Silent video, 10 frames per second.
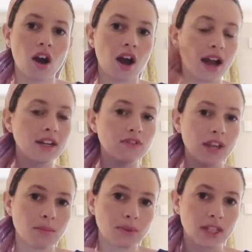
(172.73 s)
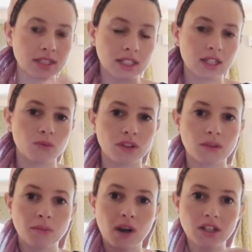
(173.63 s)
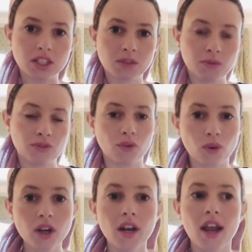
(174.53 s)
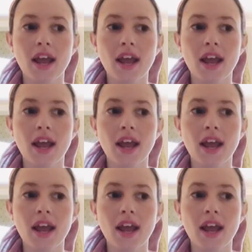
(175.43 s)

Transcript: kind of get blended in with the projects before,